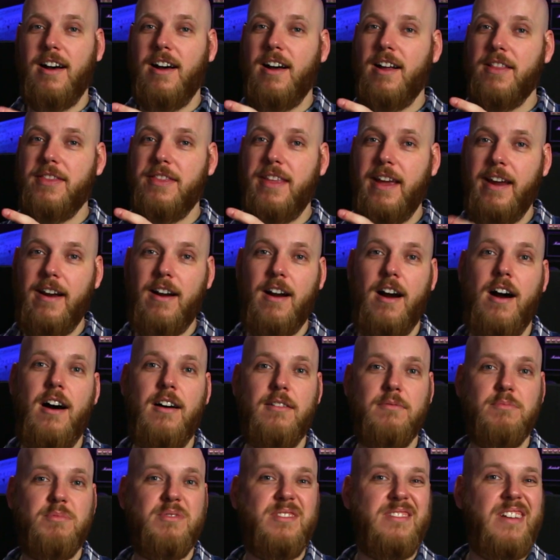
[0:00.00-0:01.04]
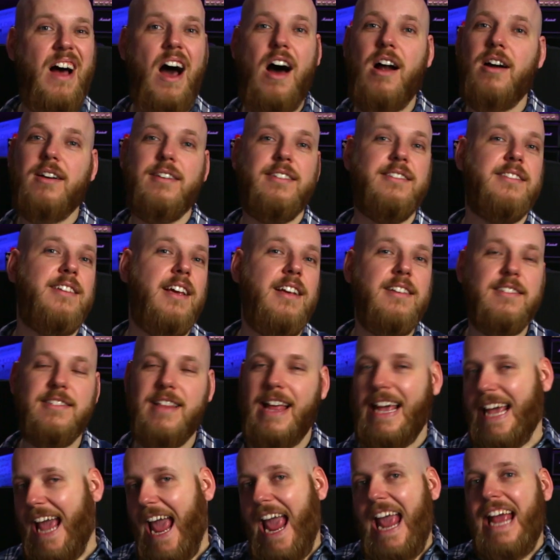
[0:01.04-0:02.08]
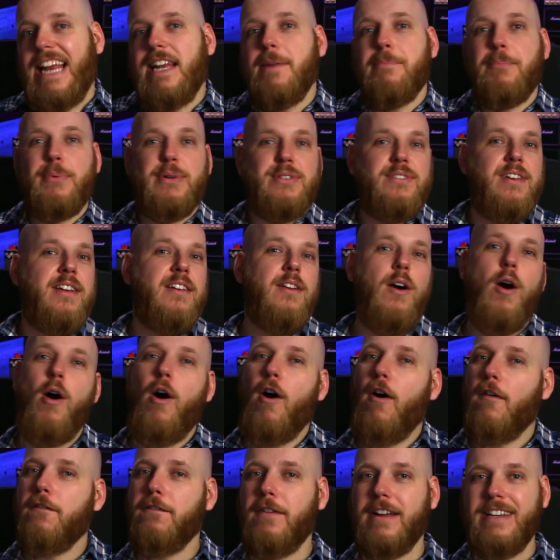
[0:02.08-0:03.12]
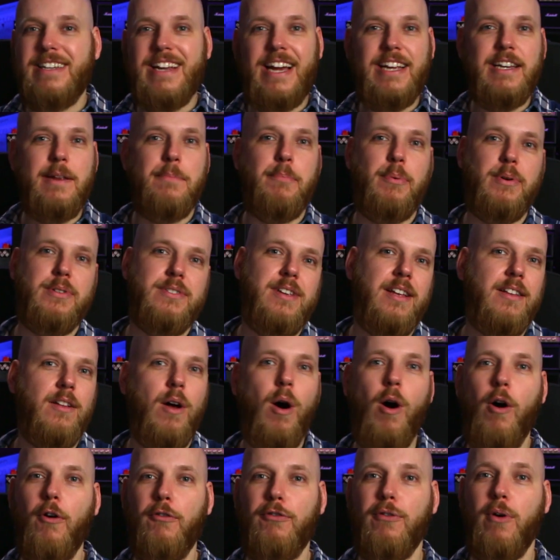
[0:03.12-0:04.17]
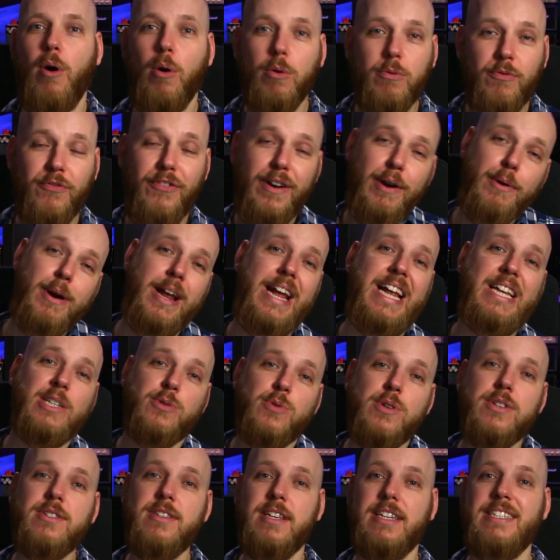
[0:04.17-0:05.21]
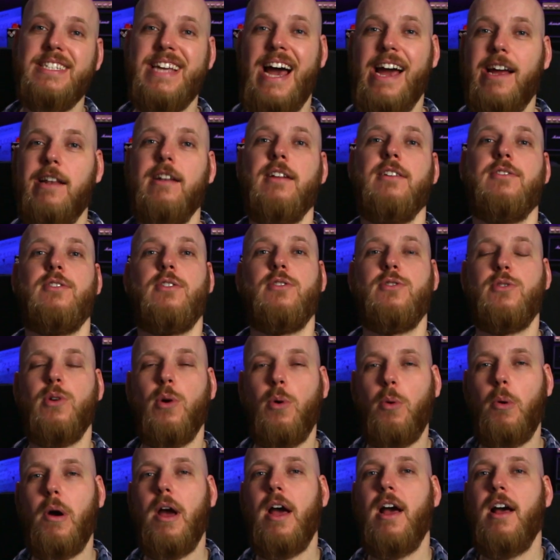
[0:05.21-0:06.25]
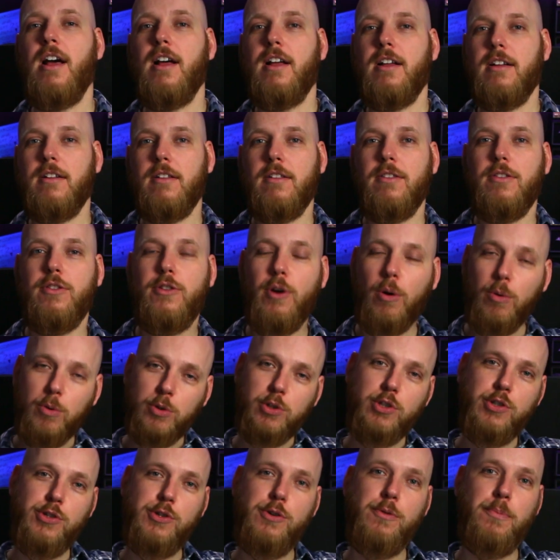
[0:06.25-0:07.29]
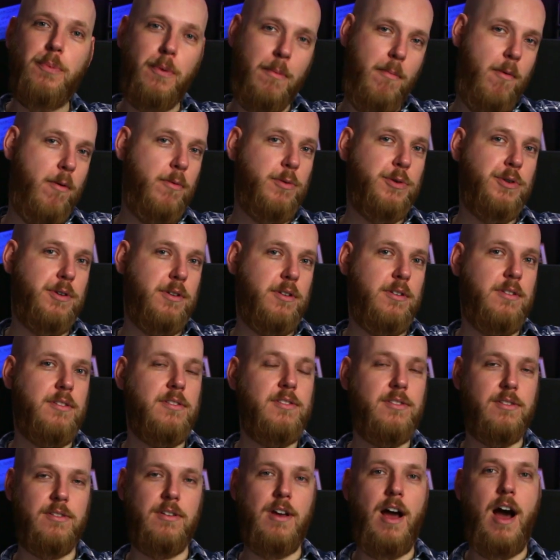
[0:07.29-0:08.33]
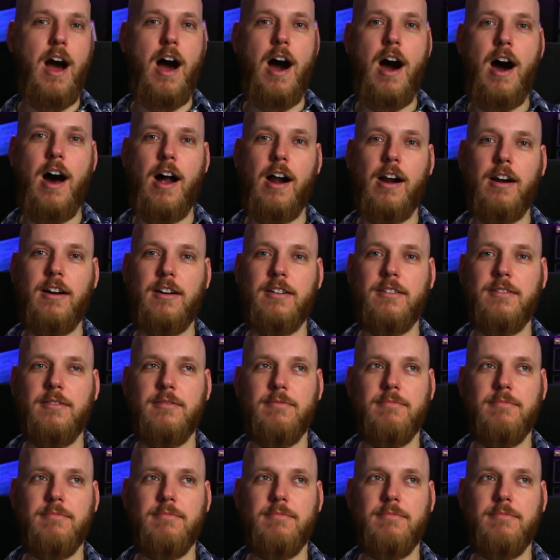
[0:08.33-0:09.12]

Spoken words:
there are sales like 80% off and 90% off on very interesting titles. So those 2 promotions are